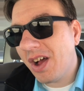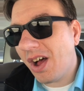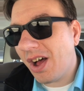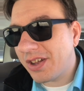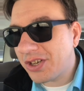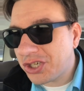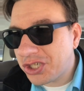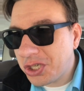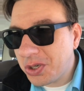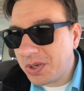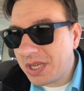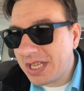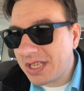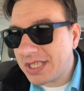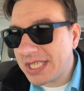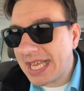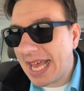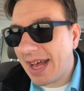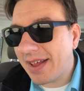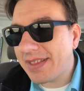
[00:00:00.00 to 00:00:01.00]
on shooting
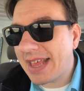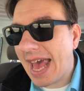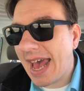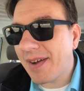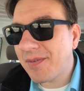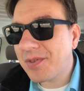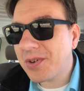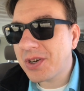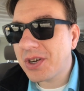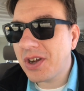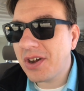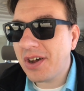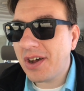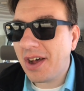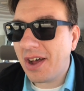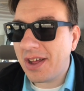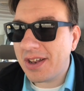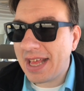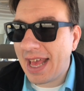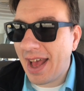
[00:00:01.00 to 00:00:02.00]
in South Africa,
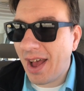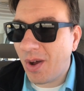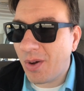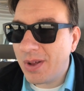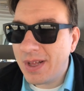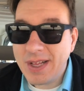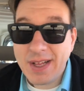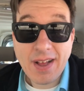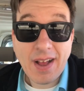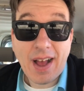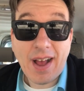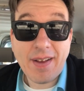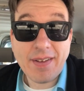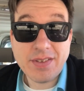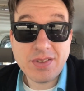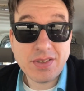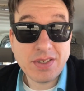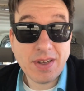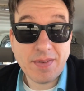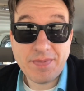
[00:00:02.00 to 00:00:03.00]
on how
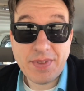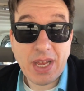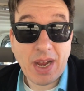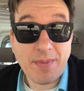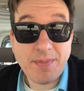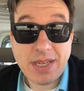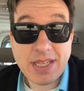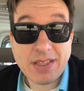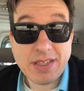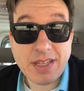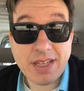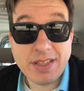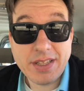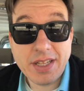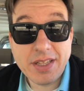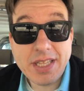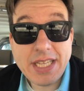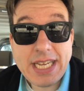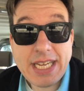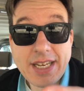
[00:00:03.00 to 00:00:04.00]
uh, so, I mean the,
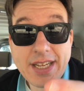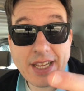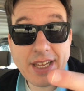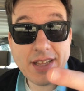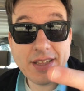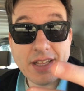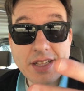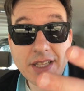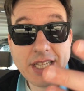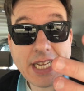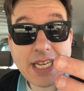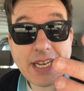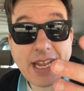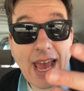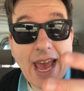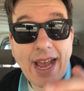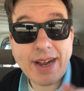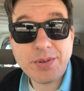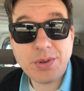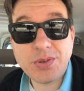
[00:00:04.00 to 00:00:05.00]
the lead the lead
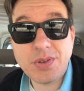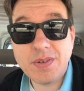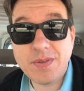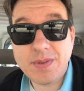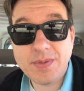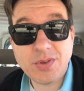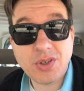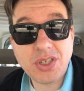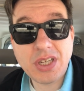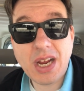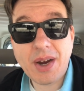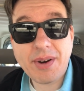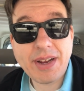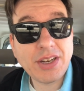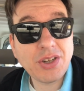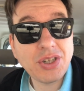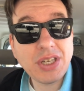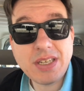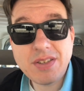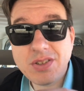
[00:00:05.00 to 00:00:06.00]
actress in the film
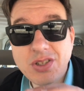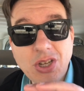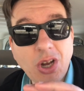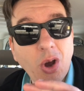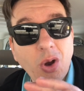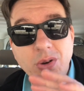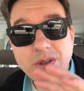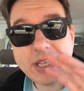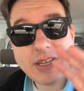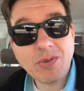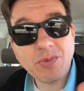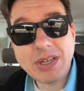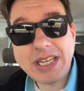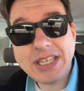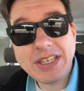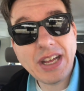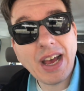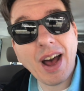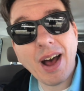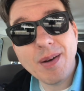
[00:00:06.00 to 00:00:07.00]
Sherry, she's. T- totally
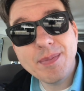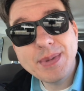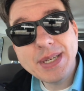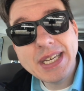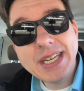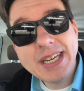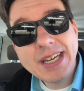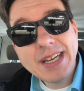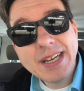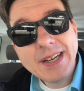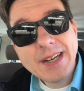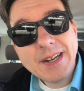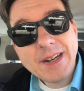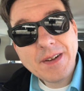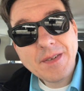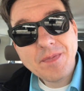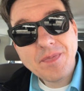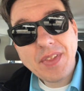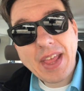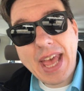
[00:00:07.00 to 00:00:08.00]
redubbed.
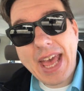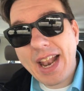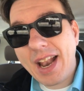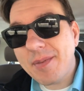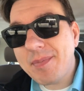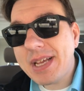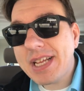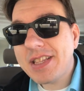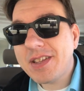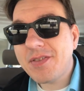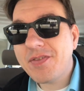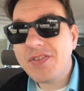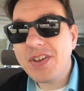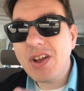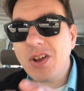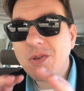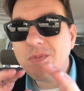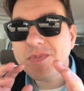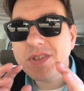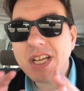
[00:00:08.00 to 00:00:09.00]
And I mean, the
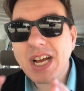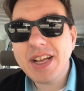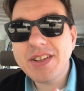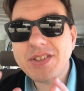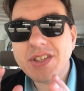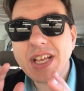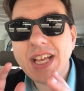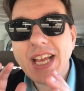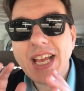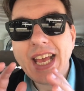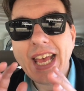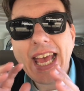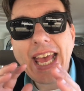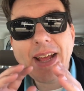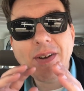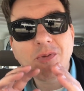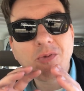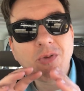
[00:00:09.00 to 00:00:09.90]
film does, it